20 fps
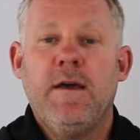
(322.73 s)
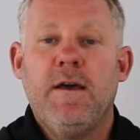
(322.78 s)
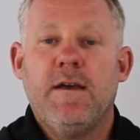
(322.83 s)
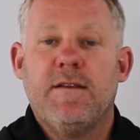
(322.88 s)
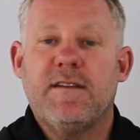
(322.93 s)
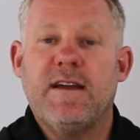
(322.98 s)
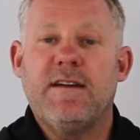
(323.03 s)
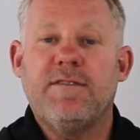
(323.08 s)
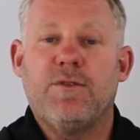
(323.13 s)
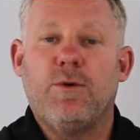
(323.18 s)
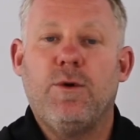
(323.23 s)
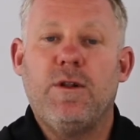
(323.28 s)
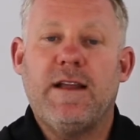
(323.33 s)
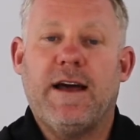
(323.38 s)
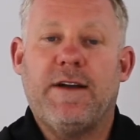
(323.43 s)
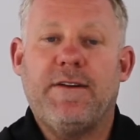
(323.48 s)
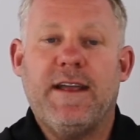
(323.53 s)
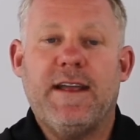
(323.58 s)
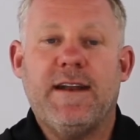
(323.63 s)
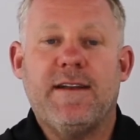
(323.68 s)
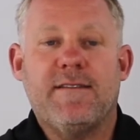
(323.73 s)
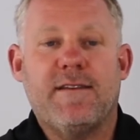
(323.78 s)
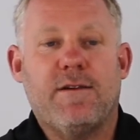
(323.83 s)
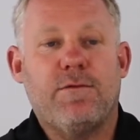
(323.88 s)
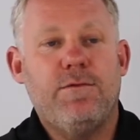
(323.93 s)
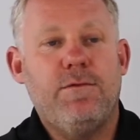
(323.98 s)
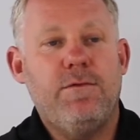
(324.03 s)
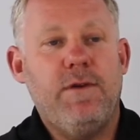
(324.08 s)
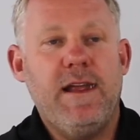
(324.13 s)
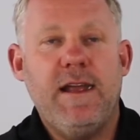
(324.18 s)
So overall, I reckon it's a
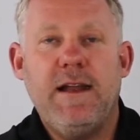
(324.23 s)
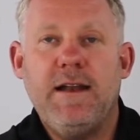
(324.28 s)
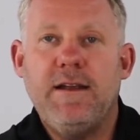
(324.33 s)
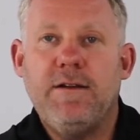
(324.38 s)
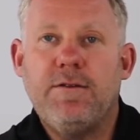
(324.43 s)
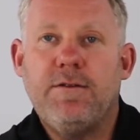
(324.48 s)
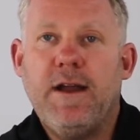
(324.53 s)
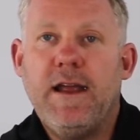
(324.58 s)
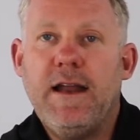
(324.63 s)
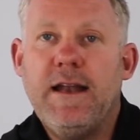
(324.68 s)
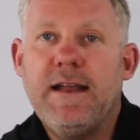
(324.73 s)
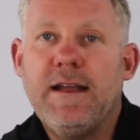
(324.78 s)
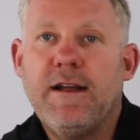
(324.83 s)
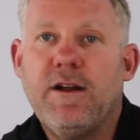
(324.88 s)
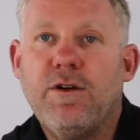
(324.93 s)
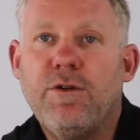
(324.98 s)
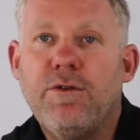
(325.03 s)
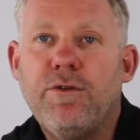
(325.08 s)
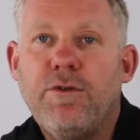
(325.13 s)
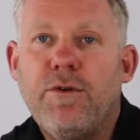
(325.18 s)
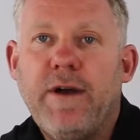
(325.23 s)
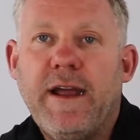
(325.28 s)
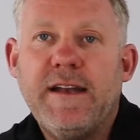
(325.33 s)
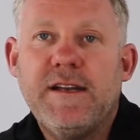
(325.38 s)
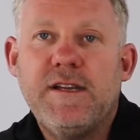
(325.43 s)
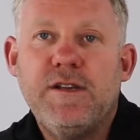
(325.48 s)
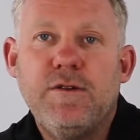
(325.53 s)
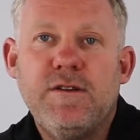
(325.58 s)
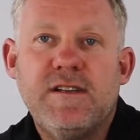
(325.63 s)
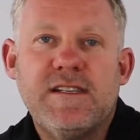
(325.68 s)
really, really great
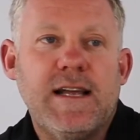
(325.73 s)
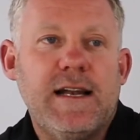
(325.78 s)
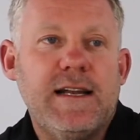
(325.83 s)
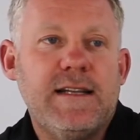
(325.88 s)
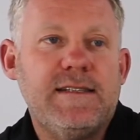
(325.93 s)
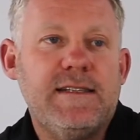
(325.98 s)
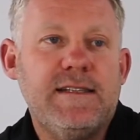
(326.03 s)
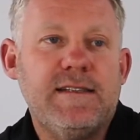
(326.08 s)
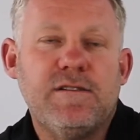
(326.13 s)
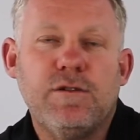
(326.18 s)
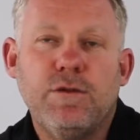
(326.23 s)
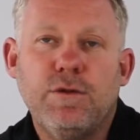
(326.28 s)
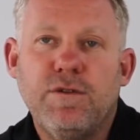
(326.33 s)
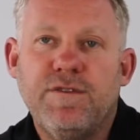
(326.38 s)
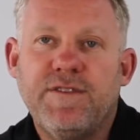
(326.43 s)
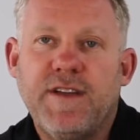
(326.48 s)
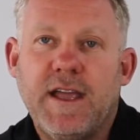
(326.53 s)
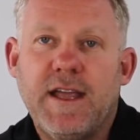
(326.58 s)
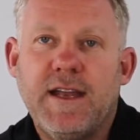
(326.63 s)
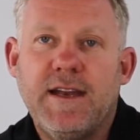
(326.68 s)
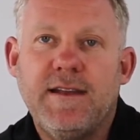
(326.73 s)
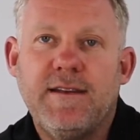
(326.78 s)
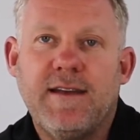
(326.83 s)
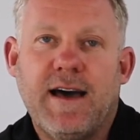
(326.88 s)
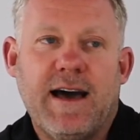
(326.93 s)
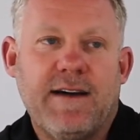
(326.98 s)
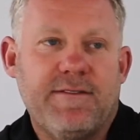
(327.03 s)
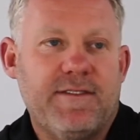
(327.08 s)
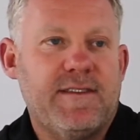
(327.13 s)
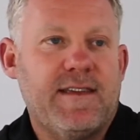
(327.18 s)
utility tool for any
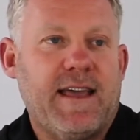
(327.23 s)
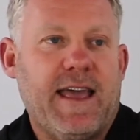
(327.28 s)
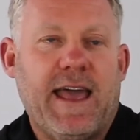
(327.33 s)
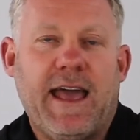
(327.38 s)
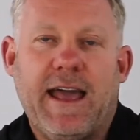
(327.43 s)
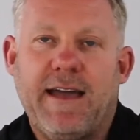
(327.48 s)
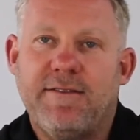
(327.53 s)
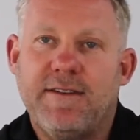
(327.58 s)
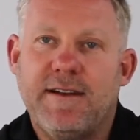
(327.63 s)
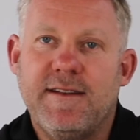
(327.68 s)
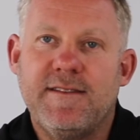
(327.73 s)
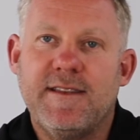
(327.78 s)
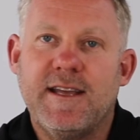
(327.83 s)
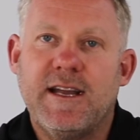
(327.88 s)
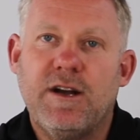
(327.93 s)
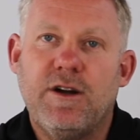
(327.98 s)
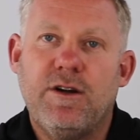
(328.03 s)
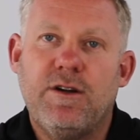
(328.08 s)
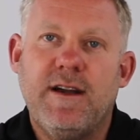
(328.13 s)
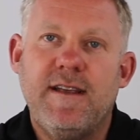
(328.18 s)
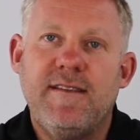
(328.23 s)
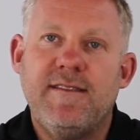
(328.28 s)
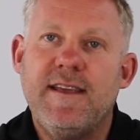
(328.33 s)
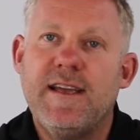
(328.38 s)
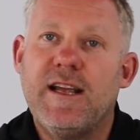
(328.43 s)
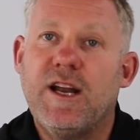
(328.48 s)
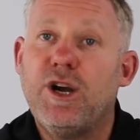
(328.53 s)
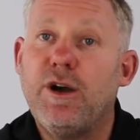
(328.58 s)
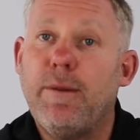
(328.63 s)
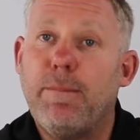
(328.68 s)
diver to have. It is the
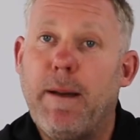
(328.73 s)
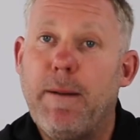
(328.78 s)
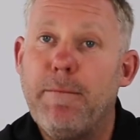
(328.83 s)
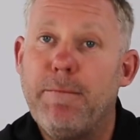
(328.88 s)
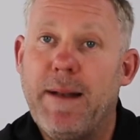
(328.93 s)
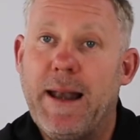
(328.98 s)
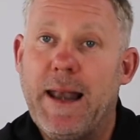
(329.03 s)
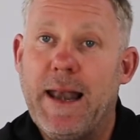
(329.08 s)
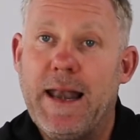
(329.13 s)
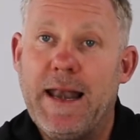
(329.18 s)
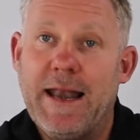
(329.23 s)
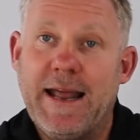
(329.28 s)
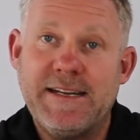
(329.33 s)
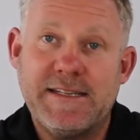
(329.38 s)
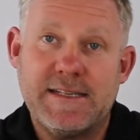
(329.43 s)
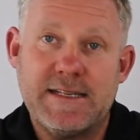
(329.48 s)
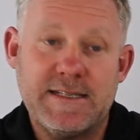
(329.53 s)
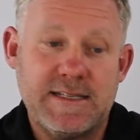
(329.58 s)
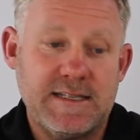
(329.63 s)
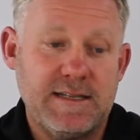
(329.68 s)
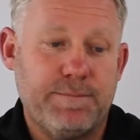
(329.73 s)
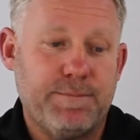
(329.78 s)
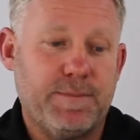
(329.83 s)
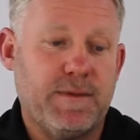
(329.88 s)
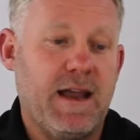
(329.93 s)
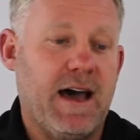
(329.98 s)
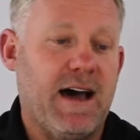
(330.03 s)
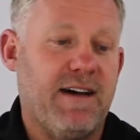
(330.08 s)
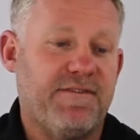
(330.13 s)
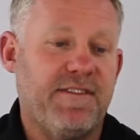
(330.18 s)
Cressi Grip Blunt Tip
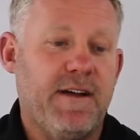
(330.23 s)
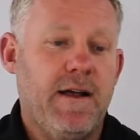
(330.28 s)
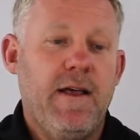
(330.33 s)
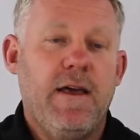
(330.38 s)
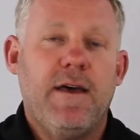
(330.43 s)
Knife.